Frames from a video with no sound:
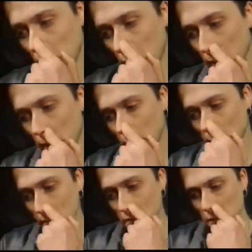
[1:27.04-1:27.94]
thought that we were
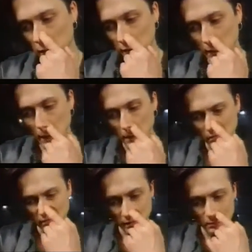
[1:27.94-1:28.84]
some sort of, you know,
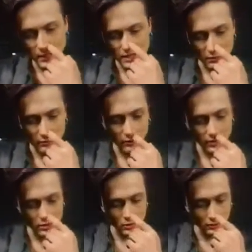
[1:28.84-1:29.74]
media
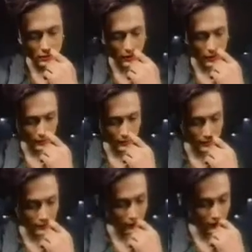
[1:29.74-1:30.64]
invention or something, and
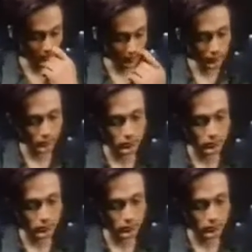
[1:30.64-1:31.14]
then I think